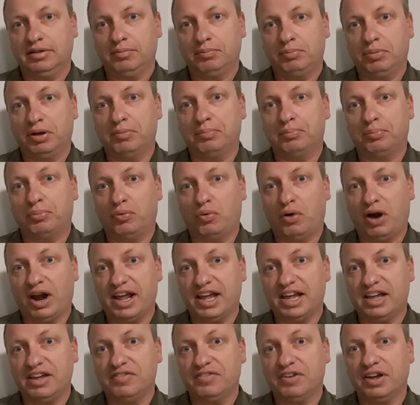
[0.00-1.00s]
but
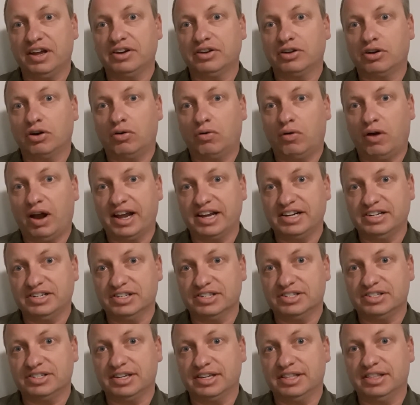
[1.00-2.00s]
brave and
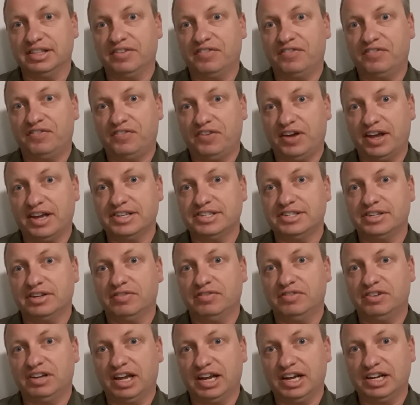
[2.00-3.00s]
courageous in the face
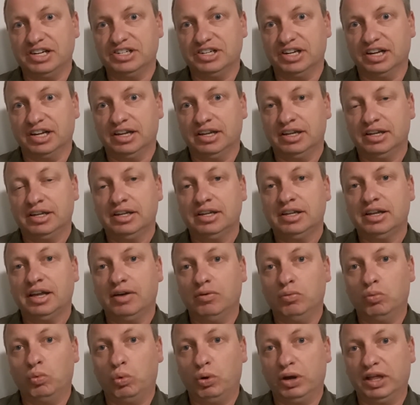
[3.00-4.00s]
of danger
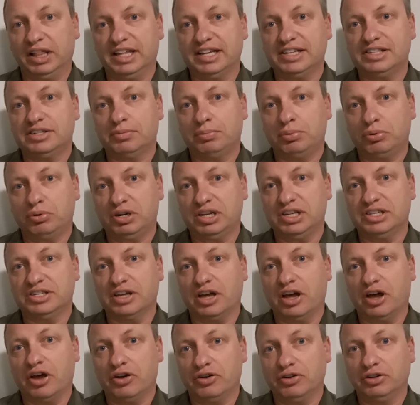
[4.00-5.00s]
and willing to put
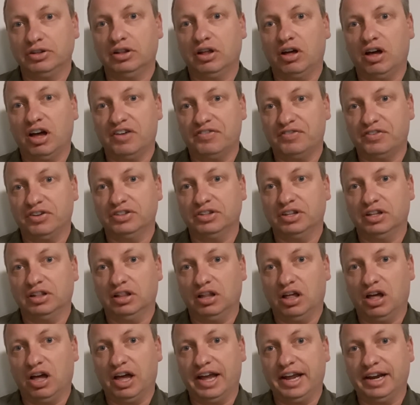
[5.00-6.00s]
his own life on the
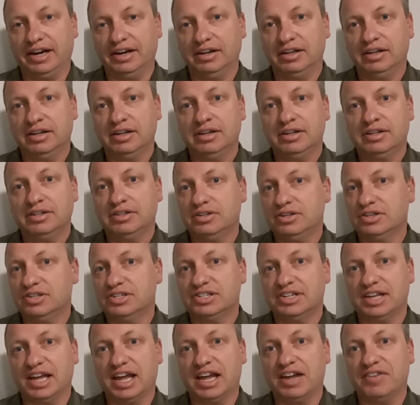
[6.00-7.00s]
line to
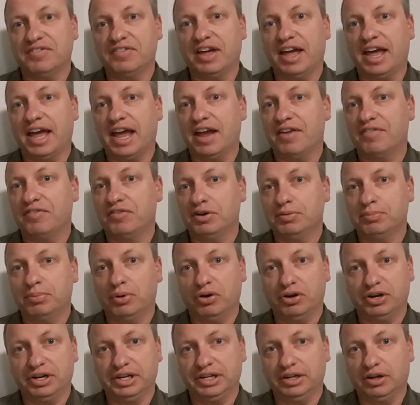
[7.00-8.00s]
save
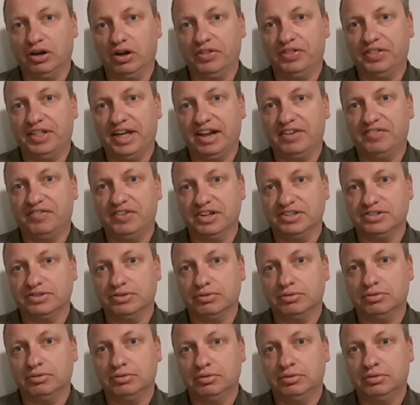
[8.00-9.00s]
everybody on that vessel.